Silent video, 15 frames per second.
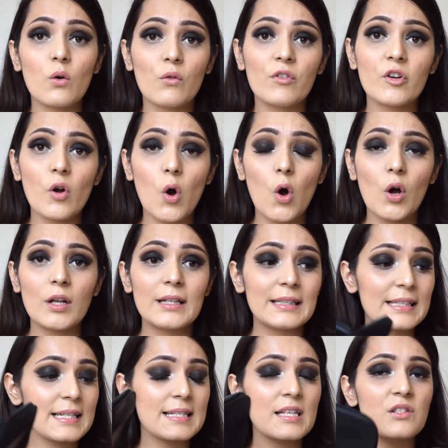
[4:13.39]
overall
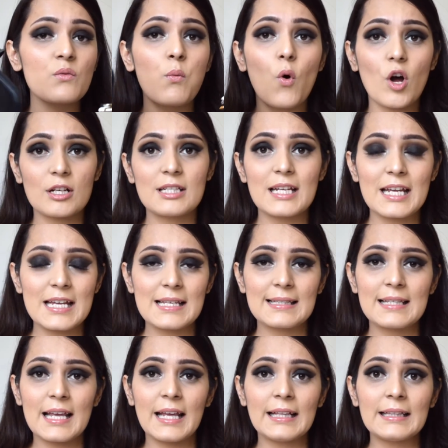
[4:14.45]
this is what
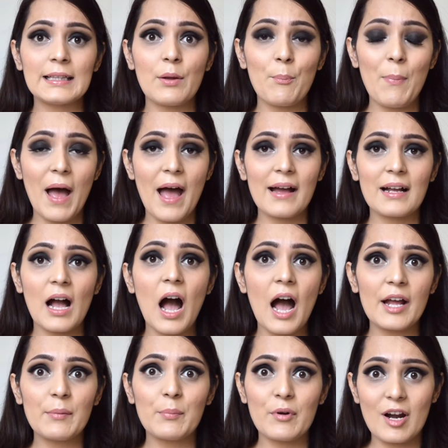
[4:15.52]
is in the PAC
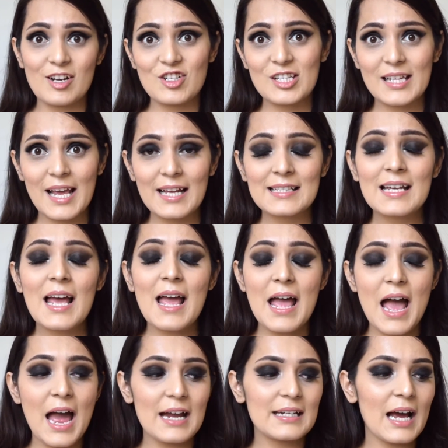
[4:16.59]
Eye brush set,
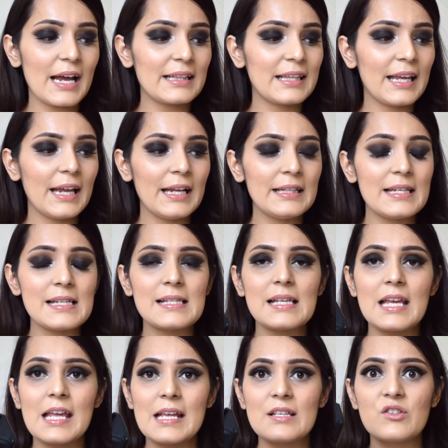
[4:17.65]
and I think this
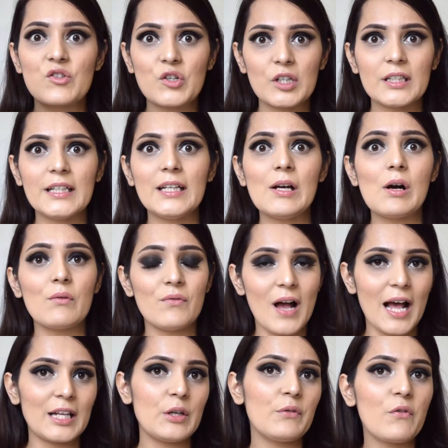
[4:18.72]
is really a
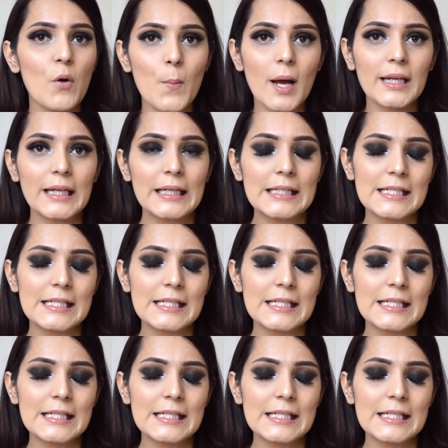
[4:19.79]
value for money